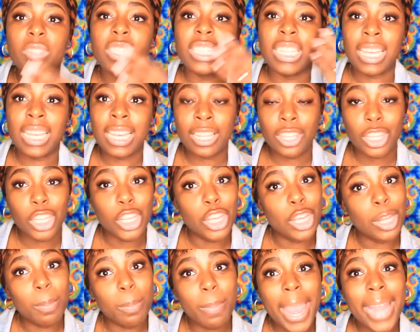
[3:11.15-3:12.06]
to eat the
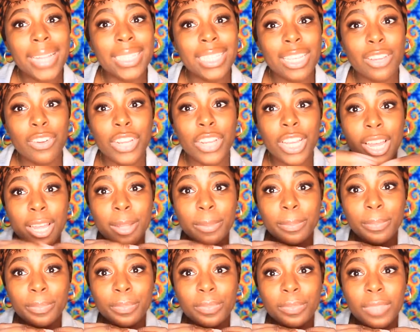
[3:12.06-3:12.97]
good
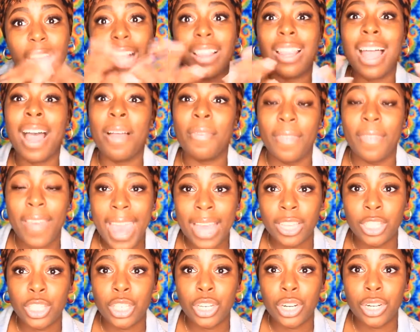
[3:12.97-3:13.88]
bacteria a lot
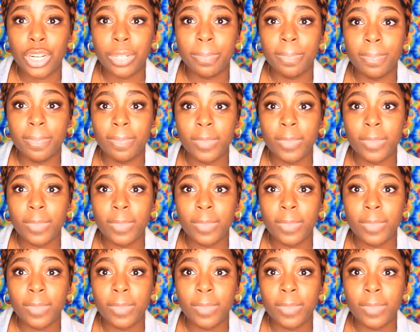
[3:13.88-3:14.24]
faster,